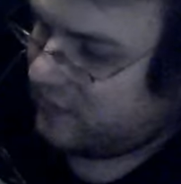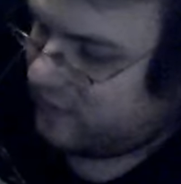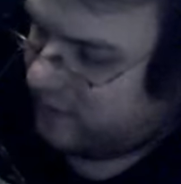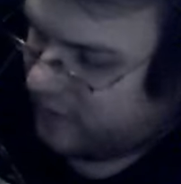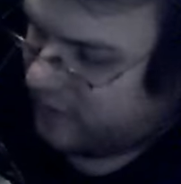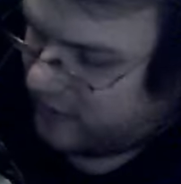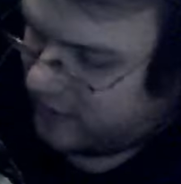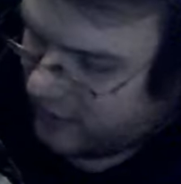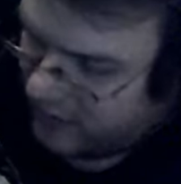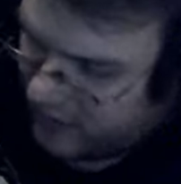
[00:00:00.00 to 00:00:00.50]
But
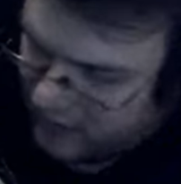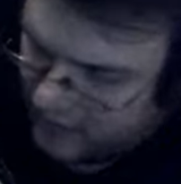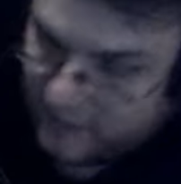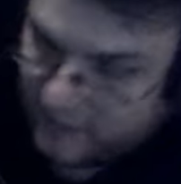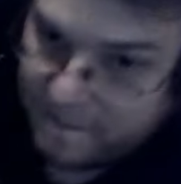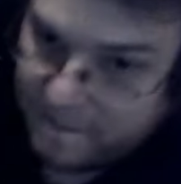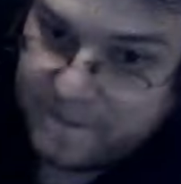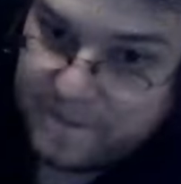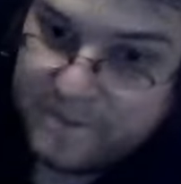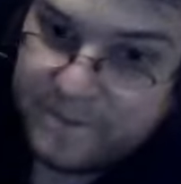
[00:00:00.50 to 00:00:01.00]
yeah,
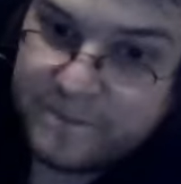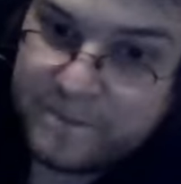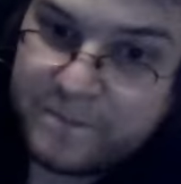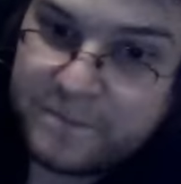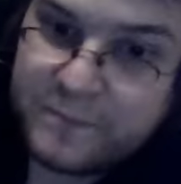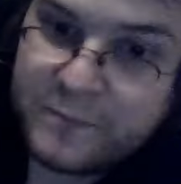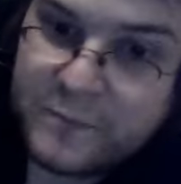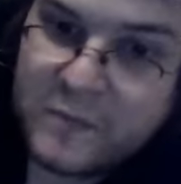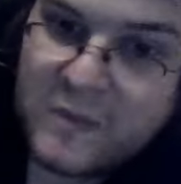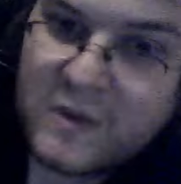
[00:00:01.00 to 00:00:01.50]

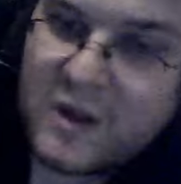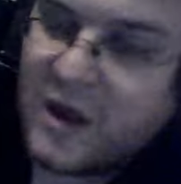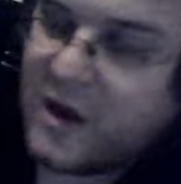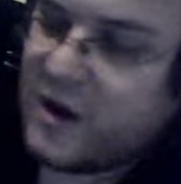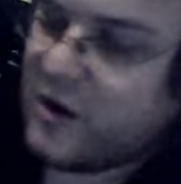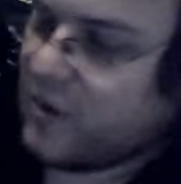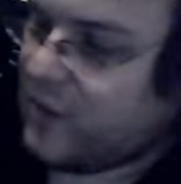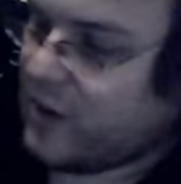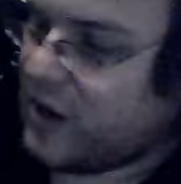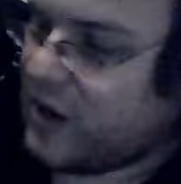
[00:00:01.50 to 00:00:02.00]
I
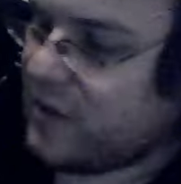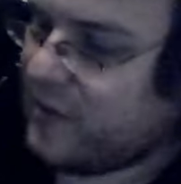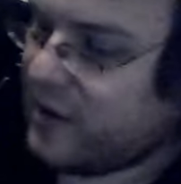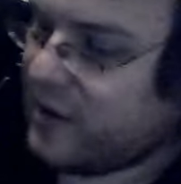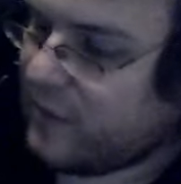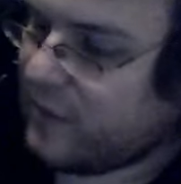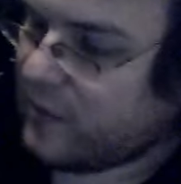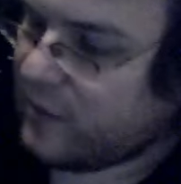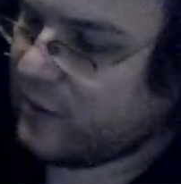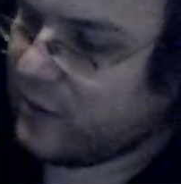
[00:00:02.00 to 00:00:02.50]
don't want them
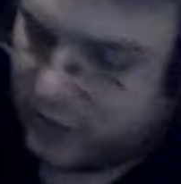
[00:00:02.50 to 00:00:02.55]
anymore.